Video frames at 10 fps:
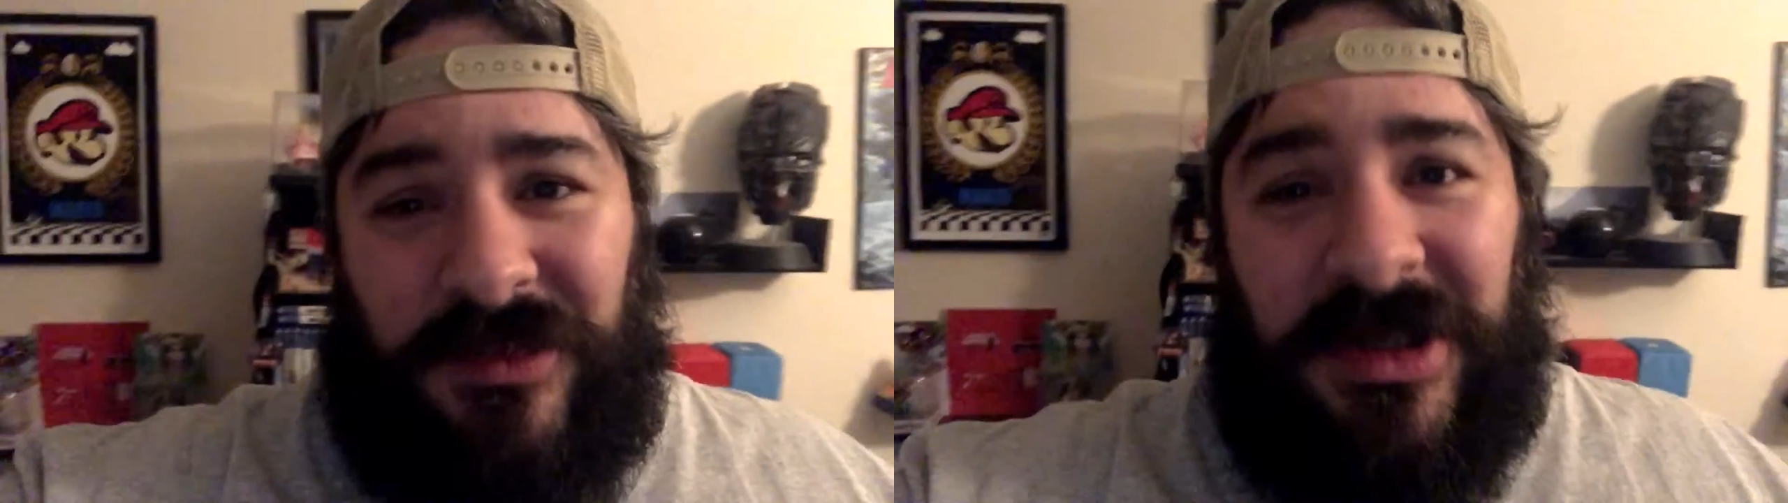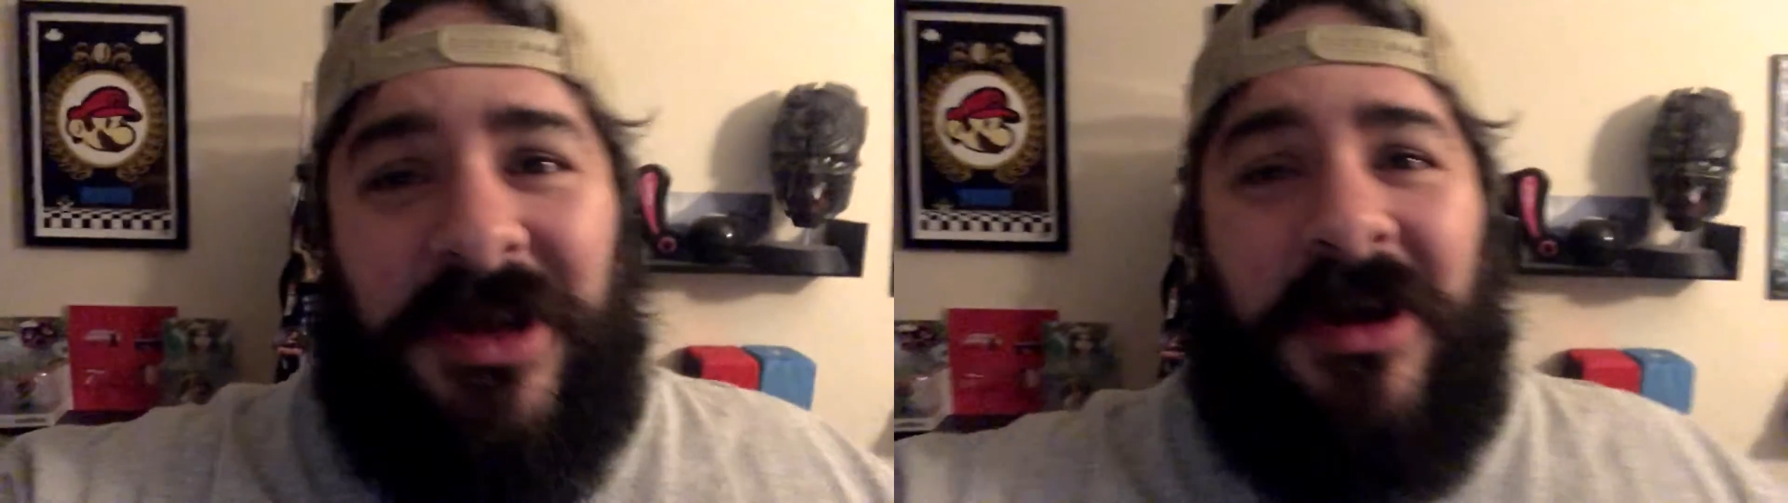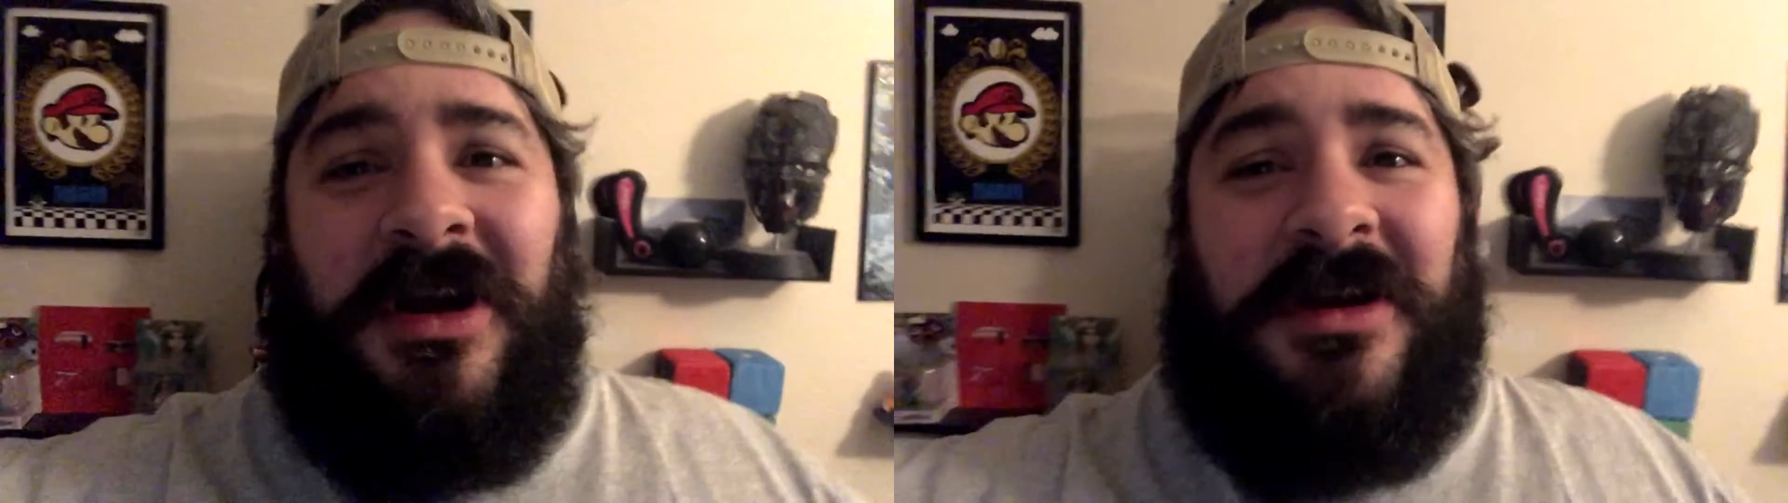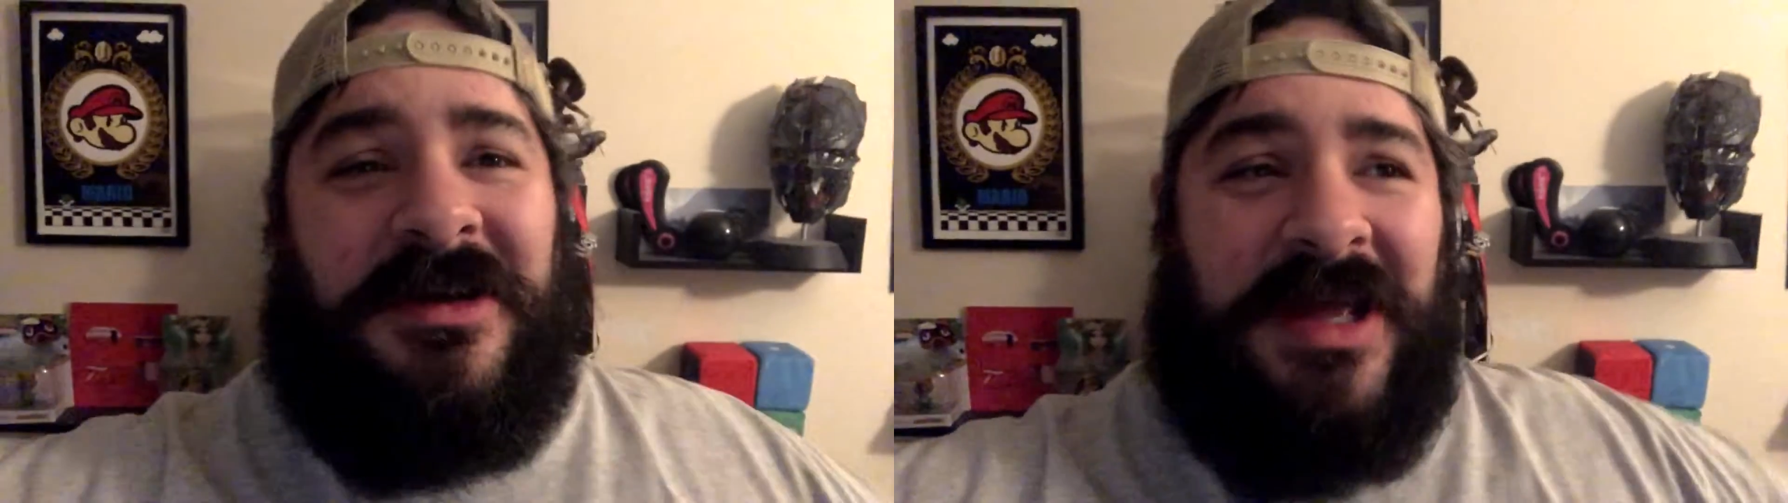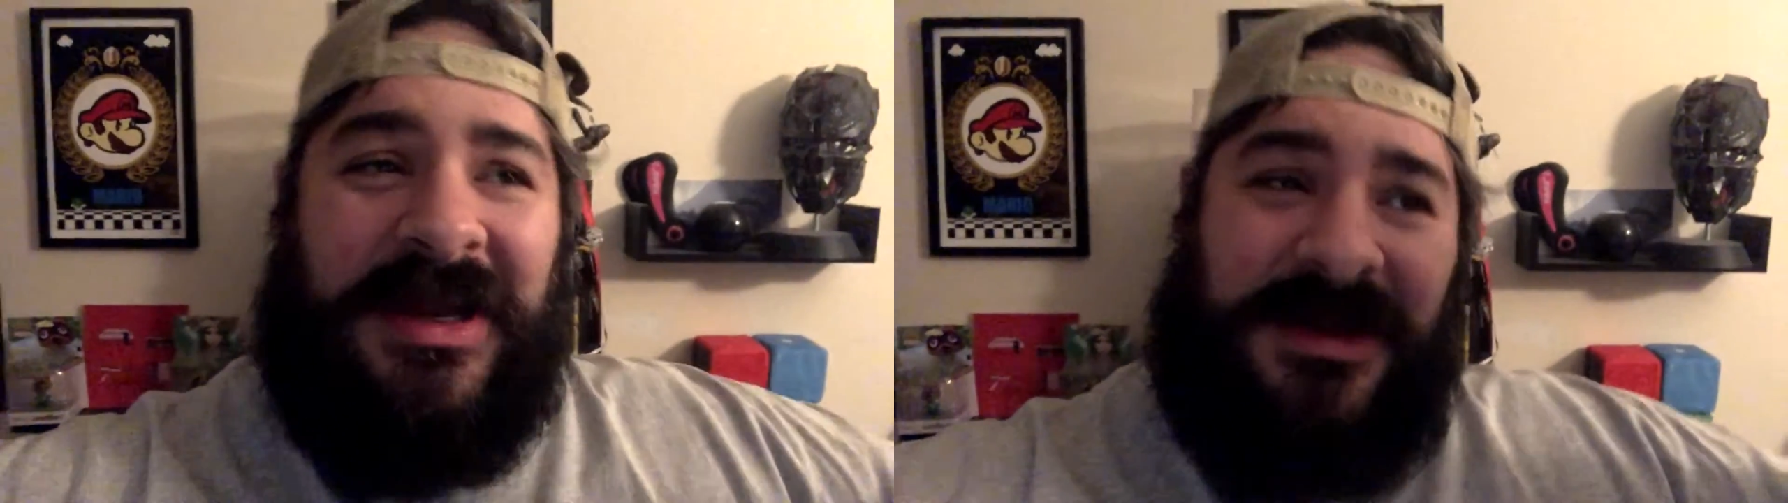really hard
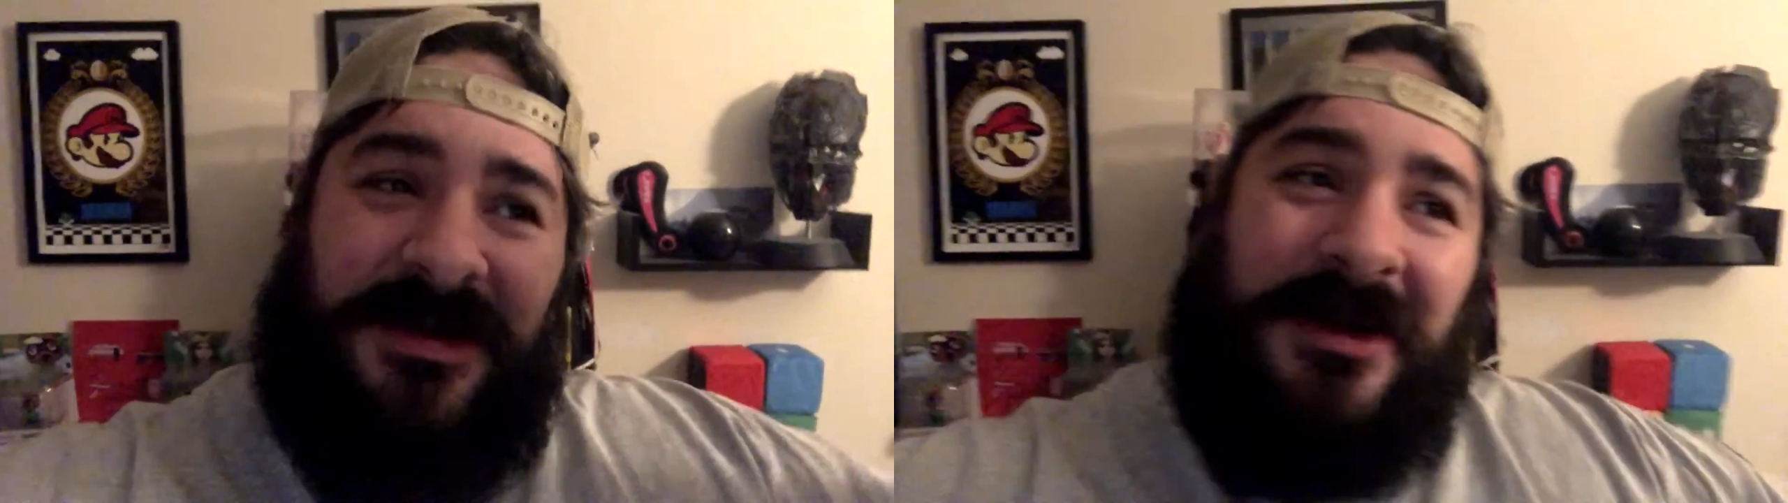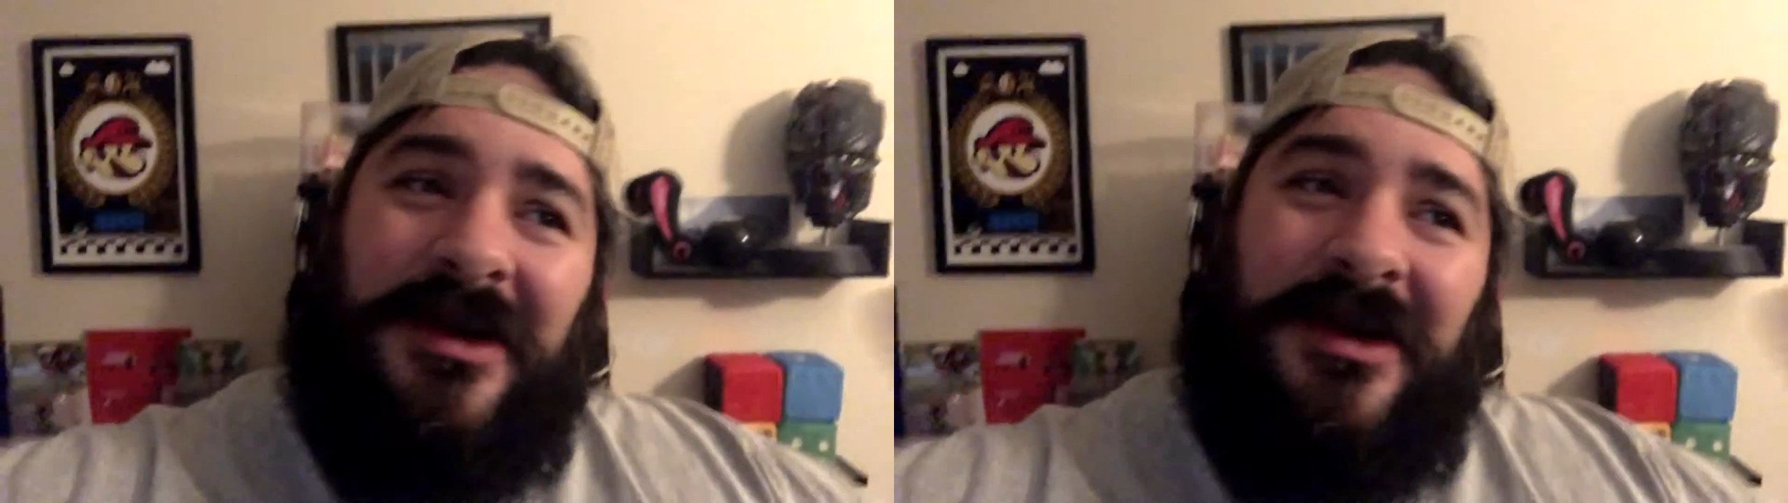to edit